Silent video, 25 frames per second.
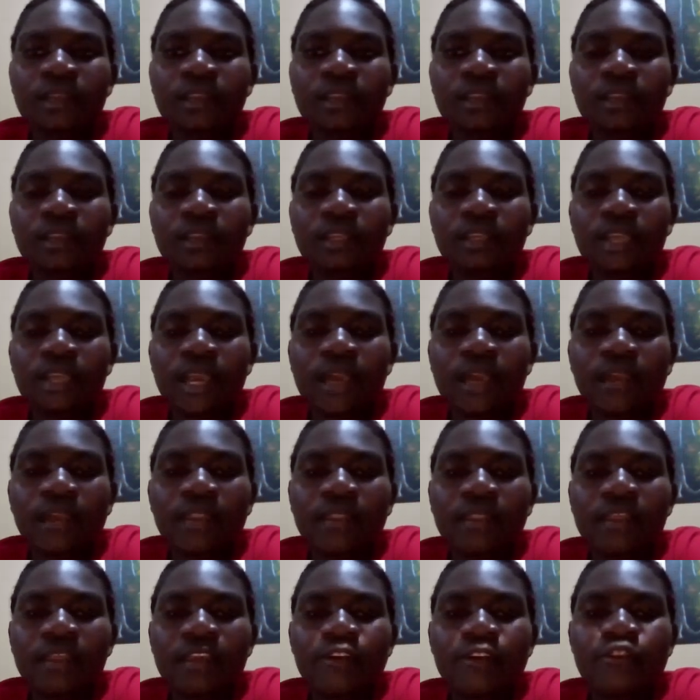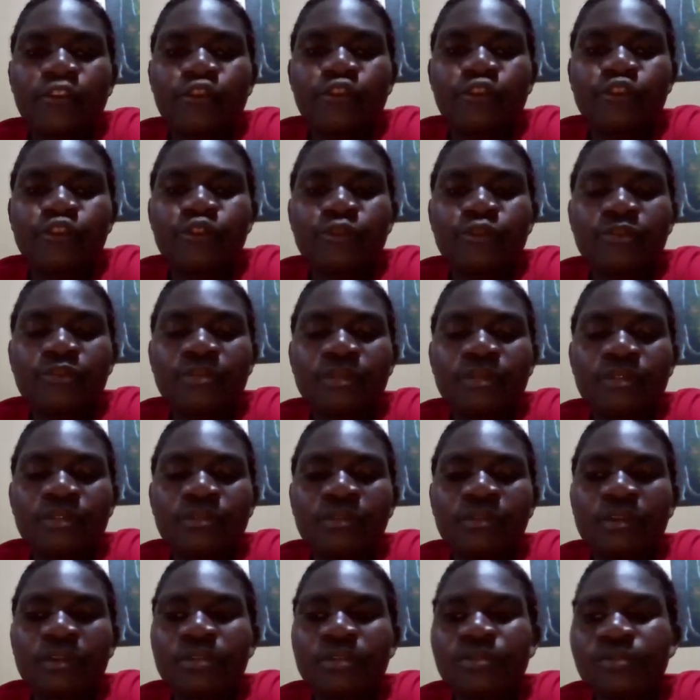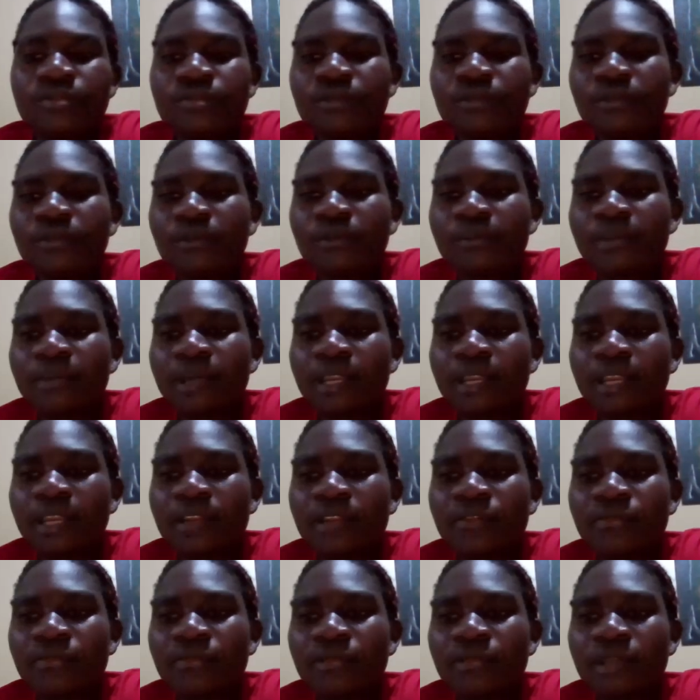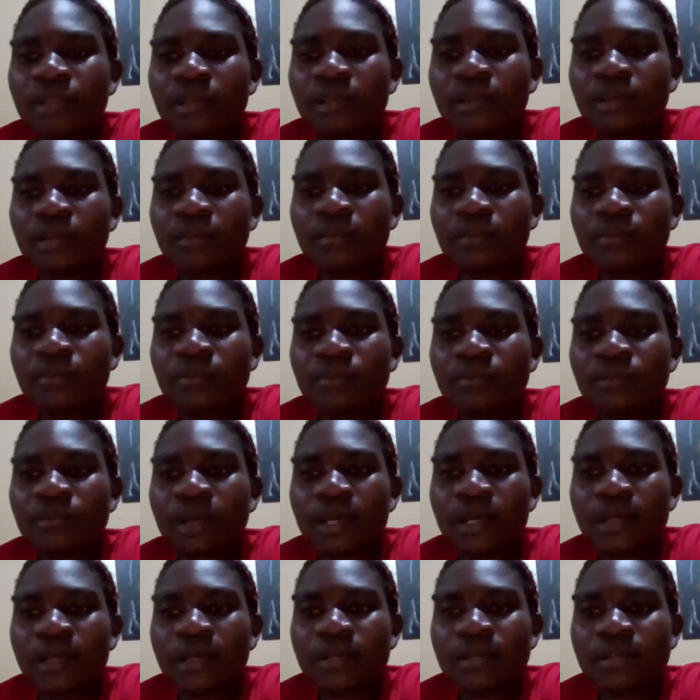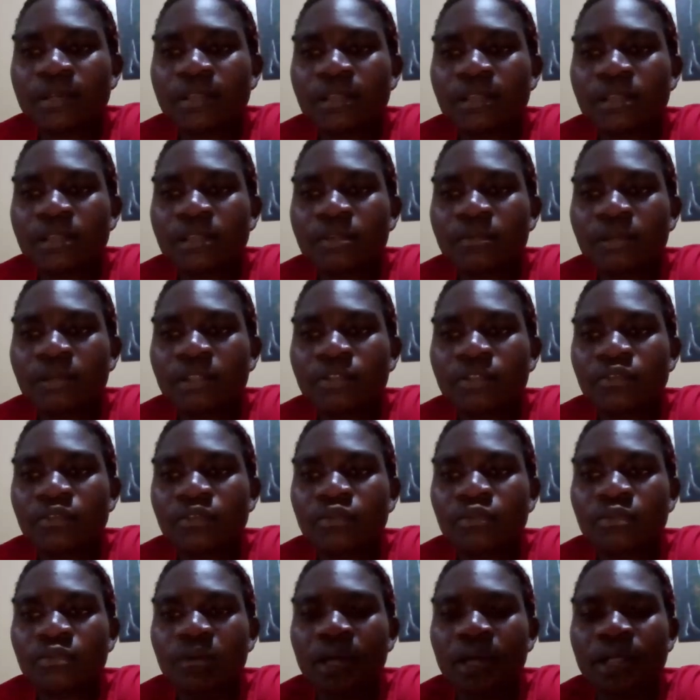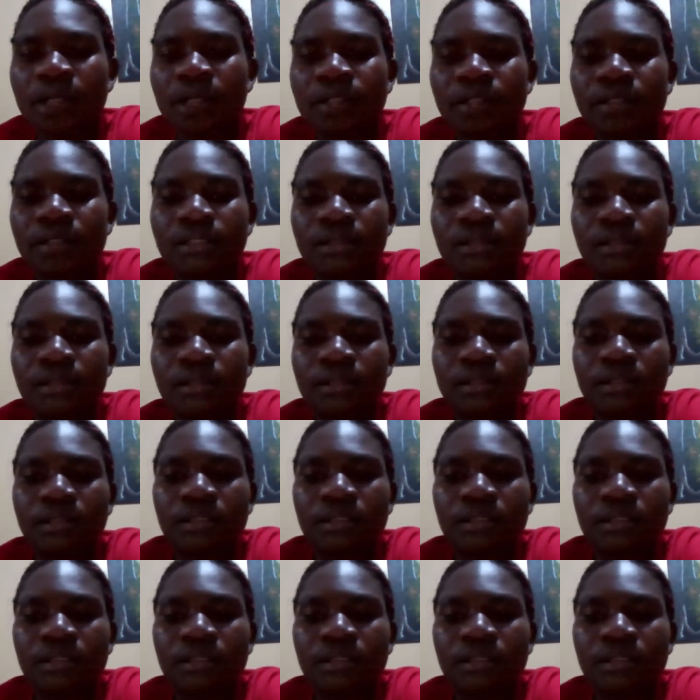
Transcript: Then the YouTube is going to open and you'll be able to access what you want.